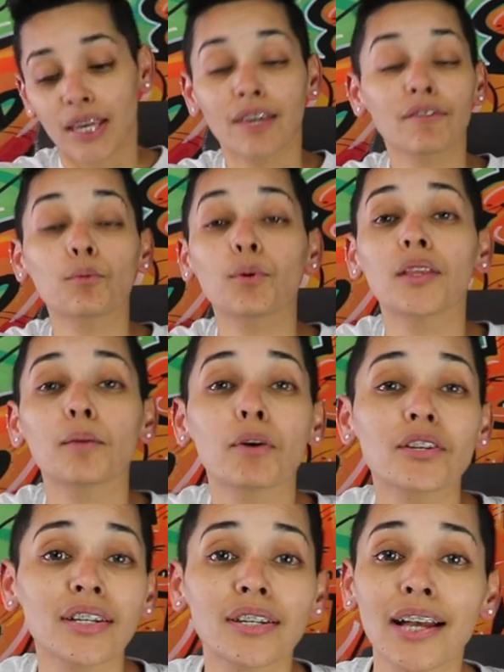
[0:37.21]
Even when the
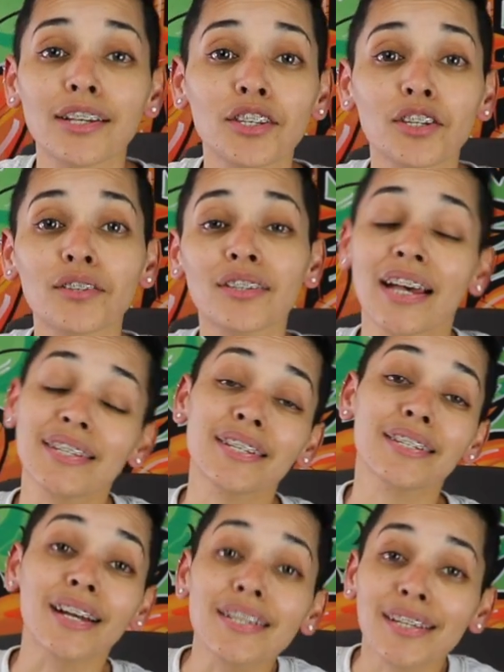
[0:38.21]
person next to you says
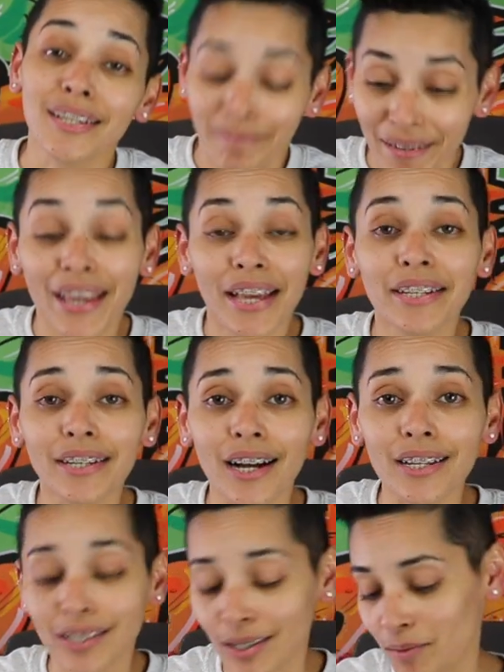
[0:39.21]
it doesn't, it
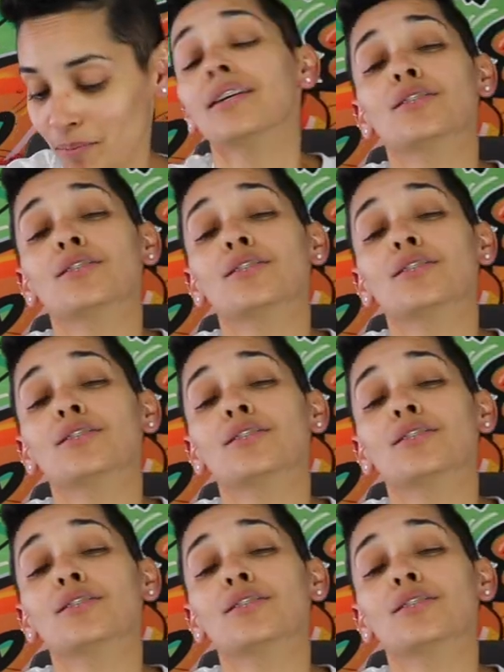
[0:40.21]
does.